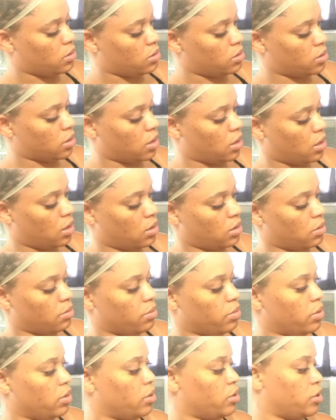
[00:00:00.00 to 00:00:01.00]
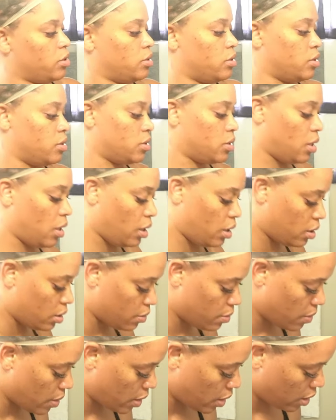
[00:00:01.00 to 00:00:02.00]
to kind of brush this hair
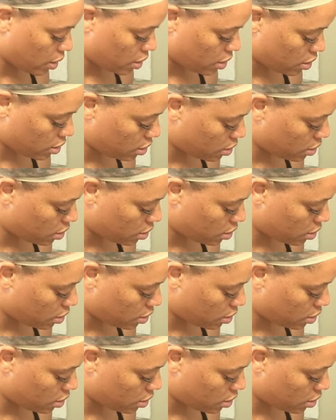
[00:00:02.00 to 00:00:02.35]
back a